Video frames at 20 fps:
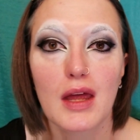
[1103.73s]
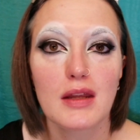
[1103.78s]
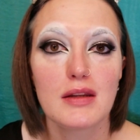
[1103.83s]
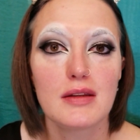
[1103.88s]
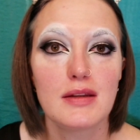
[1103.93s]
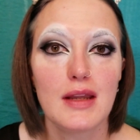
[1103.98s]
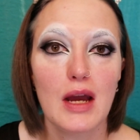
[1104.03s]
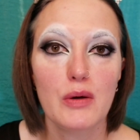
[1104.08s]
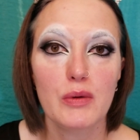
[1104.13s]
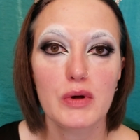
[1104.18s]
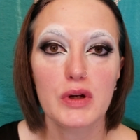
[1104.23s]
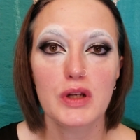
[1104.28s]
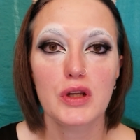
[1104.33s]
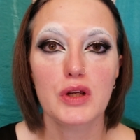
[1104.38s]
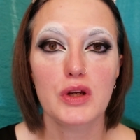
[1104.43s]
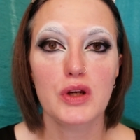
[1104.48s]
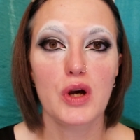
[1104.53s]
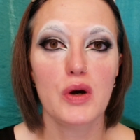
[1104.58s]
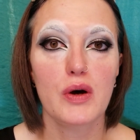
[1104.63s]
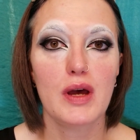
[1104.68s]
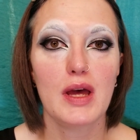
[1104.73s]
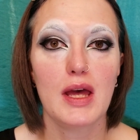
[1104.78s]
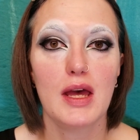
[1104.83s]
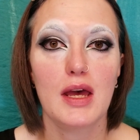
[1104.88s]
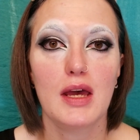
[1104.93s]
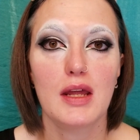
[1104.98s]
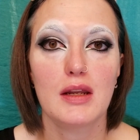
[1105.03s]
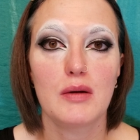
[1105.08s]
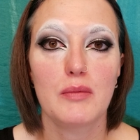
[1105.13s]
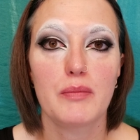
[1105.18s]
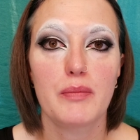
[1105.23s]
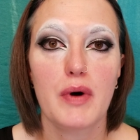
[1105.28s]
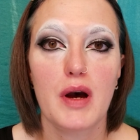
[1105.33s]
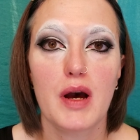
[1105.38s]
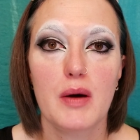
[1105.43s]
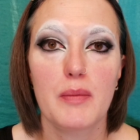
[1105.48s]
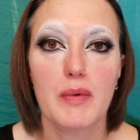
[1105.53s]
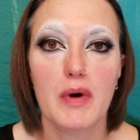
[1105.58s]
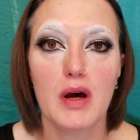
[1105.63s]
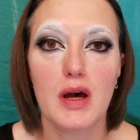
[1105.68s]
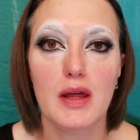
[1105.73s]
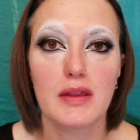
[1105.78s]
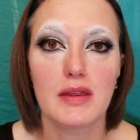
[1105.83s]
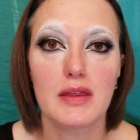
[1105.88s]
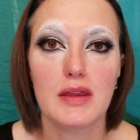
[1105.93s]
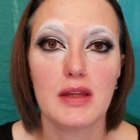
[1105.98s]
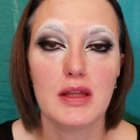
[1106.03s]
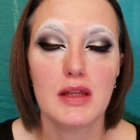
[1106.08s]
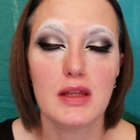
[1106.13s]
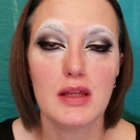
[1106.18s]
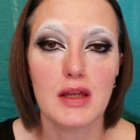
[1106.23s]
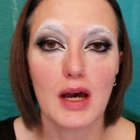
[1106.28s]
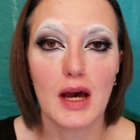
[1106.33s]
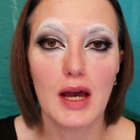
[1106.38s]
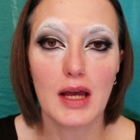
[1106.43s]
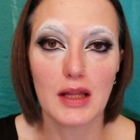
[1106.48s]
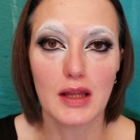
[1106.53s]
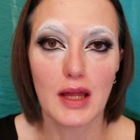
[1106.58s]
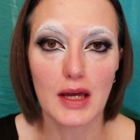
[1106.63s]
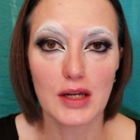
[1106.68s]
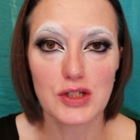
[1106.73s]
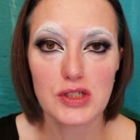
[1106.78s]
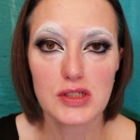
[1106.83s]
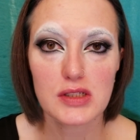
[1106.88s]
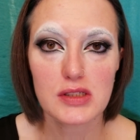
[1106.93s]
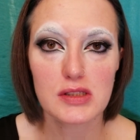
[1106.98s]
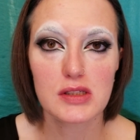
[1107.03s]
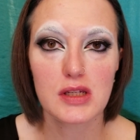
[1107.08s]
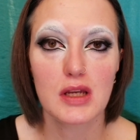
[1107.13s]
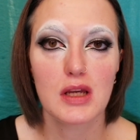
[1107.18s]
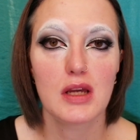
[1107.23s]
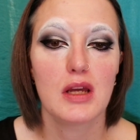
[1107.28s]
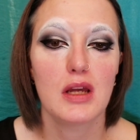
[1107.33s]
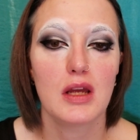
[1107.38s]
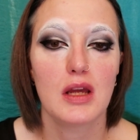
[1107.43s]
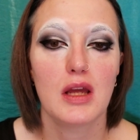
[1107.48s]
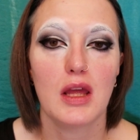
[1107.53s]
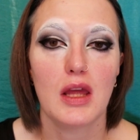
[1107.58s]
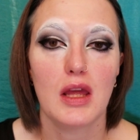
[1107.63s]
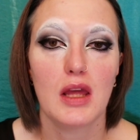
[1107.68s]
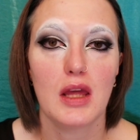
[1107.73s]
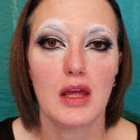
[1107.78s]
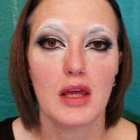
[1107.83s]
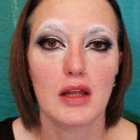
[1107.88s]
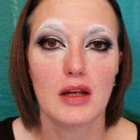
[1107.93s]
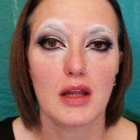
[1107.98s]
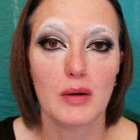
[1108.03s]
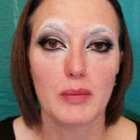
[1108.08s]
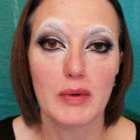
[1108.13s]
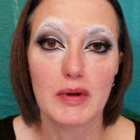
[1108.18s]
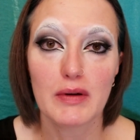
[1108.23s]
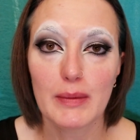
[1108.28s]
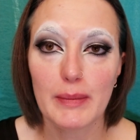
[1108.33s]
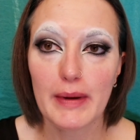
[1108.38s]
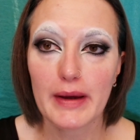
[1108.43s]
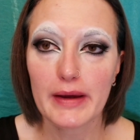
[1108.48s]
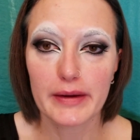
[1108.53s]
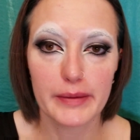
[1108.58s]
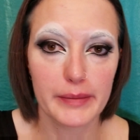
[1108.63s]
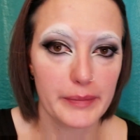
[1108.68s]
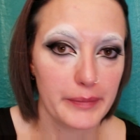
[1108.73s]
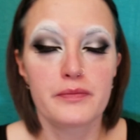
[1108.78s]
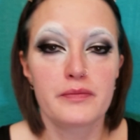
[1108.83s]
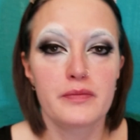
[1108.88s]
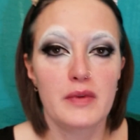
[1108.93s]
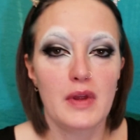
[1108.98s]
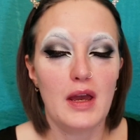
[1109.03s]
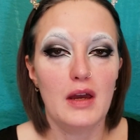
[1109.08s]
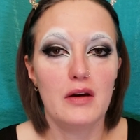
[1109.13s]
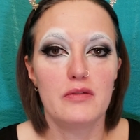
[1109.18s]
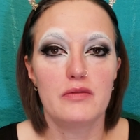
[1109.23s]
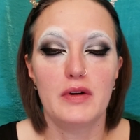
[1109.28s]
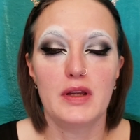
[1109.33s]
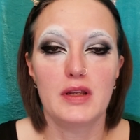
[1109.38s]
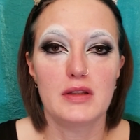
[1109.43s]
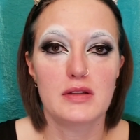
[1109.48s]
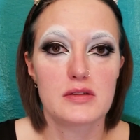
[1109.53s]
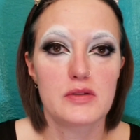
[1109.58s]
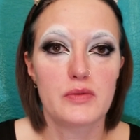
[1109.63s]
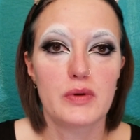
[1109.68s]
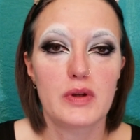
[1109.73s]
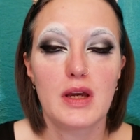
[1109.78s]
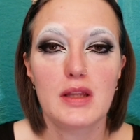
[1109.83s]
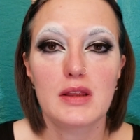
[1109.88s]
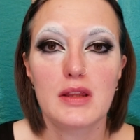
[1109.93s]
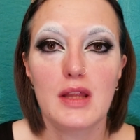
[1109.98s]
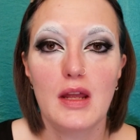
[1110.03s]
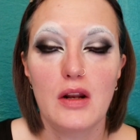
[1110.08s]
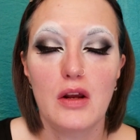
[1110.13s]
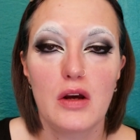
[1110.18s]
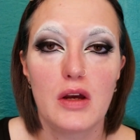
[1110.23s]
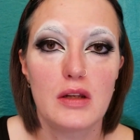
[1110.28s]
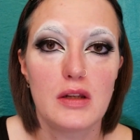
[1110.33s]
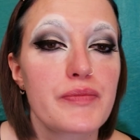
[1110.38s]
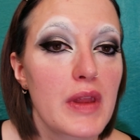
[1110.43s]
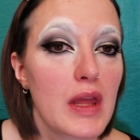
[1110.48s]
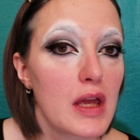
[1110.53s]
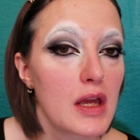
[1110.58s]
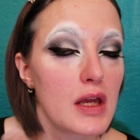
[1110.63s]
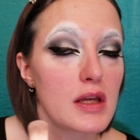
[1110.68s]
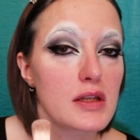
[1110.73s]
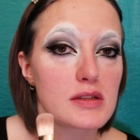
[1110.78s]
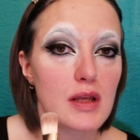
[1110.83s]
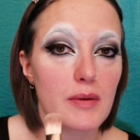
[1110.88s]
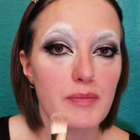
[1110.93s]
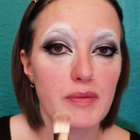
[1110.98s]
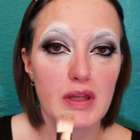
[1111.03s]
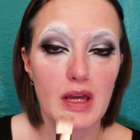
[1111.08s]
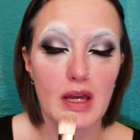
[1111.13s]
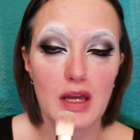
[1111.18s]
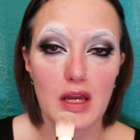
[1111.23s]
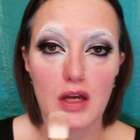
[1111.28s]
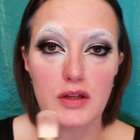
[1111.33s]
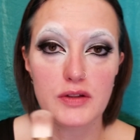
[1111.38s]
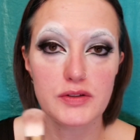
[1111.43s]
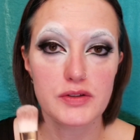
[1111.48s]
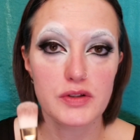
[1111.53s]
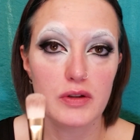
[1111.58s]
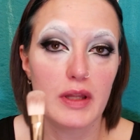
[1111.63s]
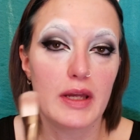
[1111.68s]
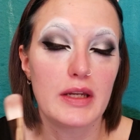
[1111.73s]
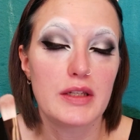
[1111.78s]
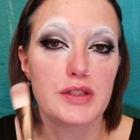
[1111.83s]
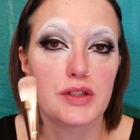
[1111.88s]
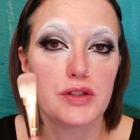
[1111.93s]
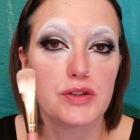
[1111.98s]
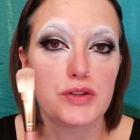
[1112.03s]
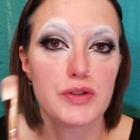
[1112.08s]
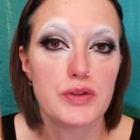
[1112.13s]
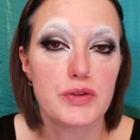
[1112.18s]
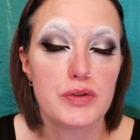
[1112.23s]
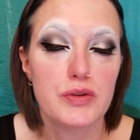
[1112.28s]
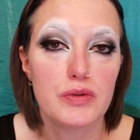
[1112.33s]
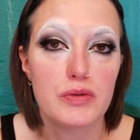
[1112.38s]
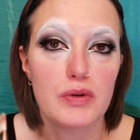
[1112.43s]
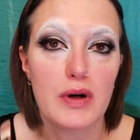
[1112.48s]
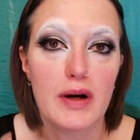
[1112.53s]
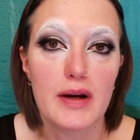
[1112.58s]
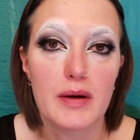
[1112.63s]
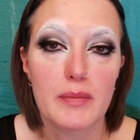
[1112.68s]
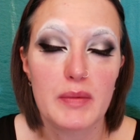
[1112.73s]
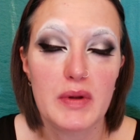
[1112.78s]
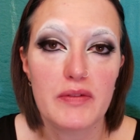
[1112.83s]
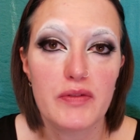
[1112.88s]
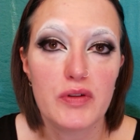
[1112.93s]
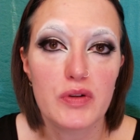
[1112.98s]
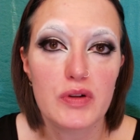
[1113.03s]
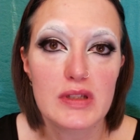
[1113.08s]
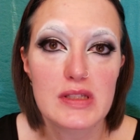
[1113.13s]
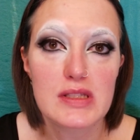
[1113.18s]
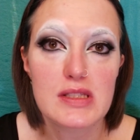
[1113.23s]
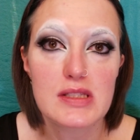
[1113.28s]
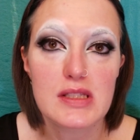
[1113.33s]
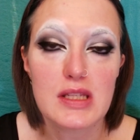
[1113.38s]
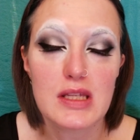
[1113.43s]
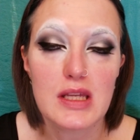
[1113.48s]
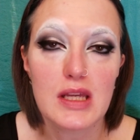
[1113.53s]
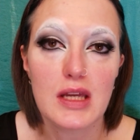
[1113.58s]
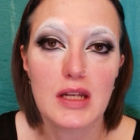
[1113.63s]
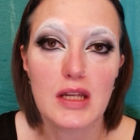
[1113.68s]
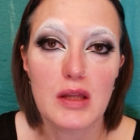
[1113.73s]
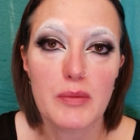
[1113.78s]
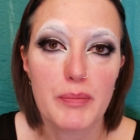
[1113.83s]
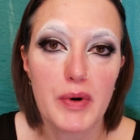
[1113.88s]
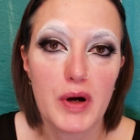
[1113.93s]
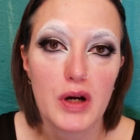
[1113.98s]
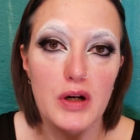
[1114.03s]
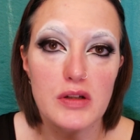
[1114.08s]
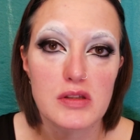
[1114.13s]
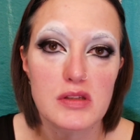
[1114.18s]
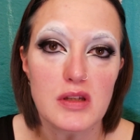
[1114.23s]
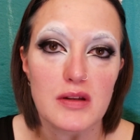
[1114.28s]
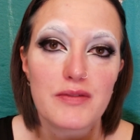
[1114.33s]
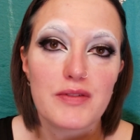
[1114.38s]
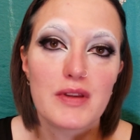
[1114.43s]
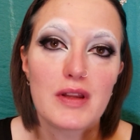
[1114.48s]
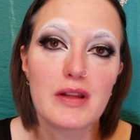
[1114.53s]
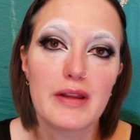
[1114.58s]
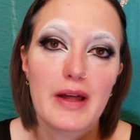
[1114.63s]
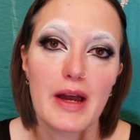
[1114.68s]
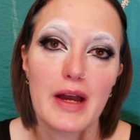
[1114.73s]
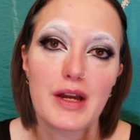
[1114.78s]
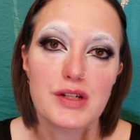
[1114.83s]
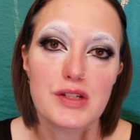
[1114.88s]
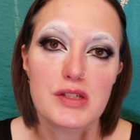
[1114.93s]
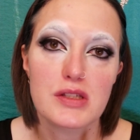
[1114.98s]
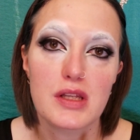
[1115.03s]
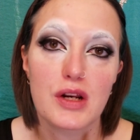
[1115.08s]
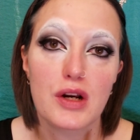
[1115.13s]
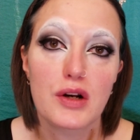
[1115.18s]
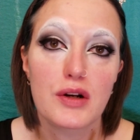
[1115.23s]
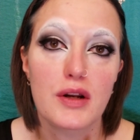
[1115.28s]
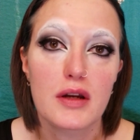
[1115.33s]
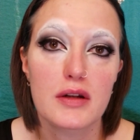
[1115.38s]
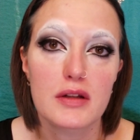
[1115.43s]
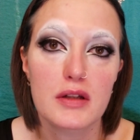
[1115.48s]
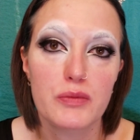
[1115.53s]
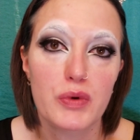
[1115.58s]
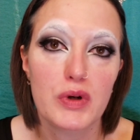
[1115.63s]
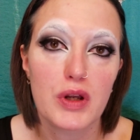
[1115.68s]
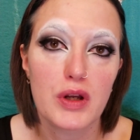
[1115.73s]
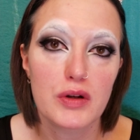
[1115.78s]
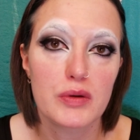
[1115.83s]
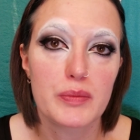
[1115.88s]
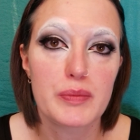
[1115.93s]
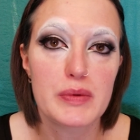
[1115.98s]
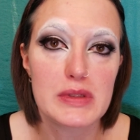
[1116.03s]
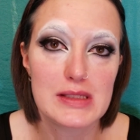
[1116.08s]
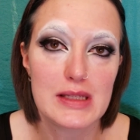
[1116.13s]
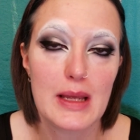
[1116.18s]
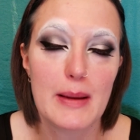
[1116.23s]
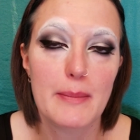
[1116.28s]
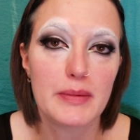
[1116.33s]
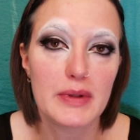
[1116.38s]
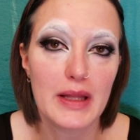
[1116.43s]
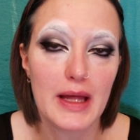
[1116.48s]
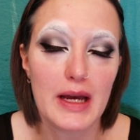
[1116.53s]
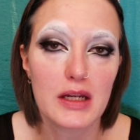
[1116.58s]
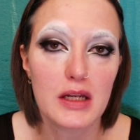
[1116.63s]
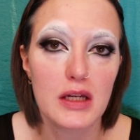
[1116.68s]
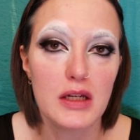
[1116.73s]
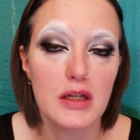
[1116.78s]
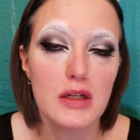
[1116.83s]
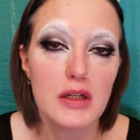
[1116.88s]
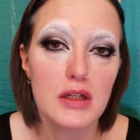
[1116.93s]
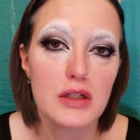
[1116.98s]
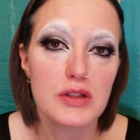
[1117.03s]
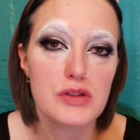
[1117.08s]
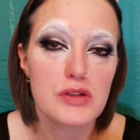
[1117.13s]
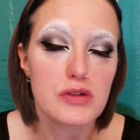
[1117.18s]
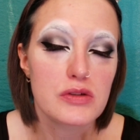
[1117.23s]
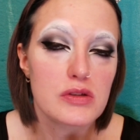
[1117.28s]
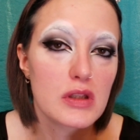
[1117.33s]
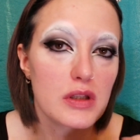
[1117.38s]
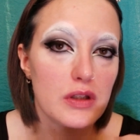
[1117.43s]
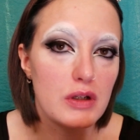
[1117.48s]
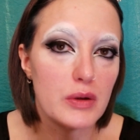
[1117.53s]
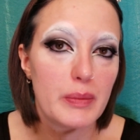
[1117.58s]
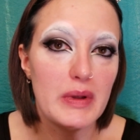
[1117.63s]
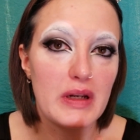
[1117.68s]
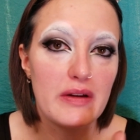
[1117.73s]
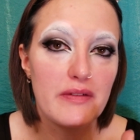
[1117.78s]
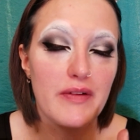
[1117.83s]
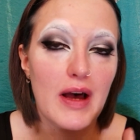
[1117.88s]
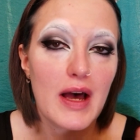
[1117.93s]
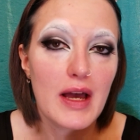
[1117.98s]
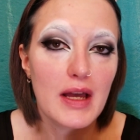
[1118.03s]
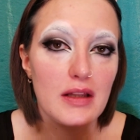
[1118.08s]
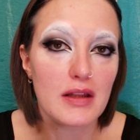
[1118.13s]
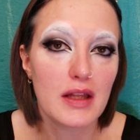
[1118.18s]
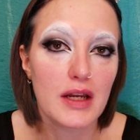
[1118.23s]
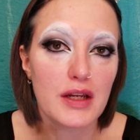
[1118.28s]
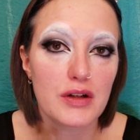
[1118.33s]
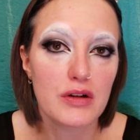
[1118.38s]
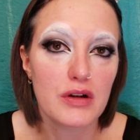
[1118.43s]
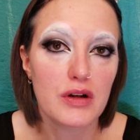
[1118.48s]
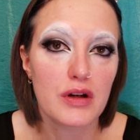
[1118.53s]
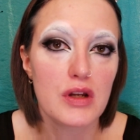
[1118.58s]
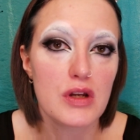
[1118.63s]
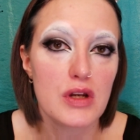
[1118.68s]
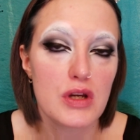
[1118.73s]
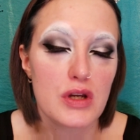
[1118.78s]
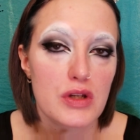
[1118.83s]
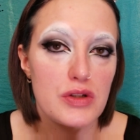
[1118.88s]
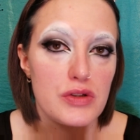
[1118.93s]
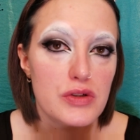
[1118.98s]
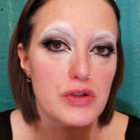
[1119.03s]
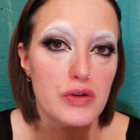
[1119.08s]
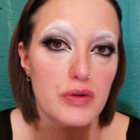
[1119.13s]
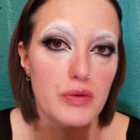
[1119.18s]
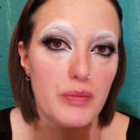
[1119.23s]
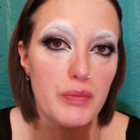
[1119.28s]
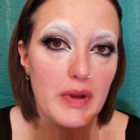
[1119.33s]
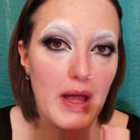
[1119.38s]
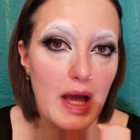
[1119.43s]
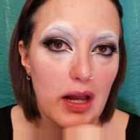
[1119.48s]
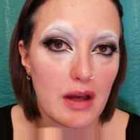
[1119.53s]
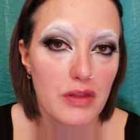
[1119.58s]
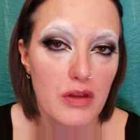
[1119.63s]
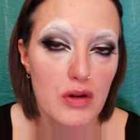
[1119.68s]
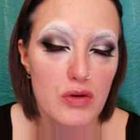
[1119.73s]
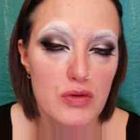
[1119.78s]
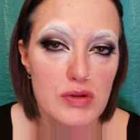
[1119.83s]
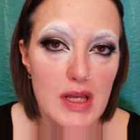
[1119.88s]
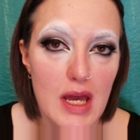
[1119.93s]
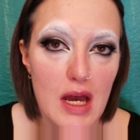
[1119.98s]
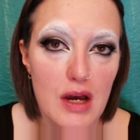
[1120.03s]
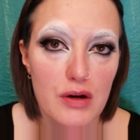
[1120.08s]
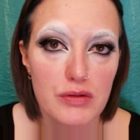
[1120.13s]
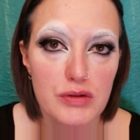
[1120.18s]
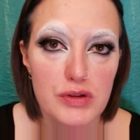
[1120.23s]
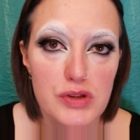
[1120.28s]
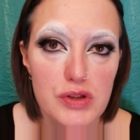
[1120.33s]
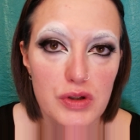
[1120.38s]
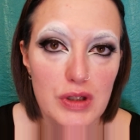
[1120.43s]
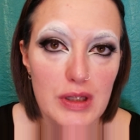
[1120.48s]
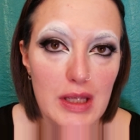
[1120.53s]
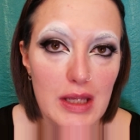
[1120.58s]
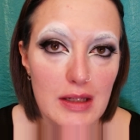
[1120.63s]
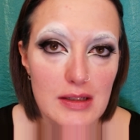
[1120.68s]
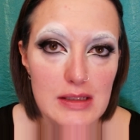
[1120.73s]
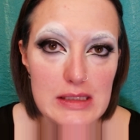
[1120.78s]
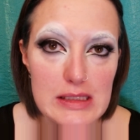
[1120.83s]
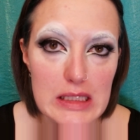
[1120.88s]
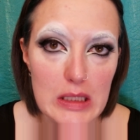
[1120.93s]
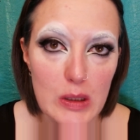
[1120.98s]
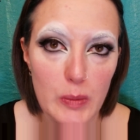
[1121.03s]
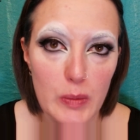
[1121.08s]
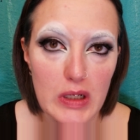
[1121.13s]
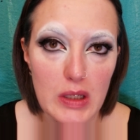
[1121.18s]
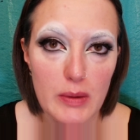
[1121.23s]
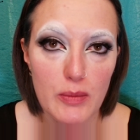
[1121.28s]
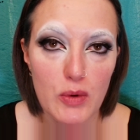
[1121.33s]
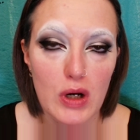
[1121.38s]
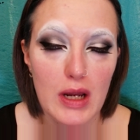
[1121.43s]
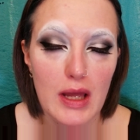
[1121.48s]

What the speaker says: Now we're gonna go ahead and pop on the eyelashes, and I'll be right back. Alright, so we got that on. Something I also like to do, if you can see any parts of the lash that are not 100% black, is use a little bit of eyeliner to black those out so you can't see them anymore.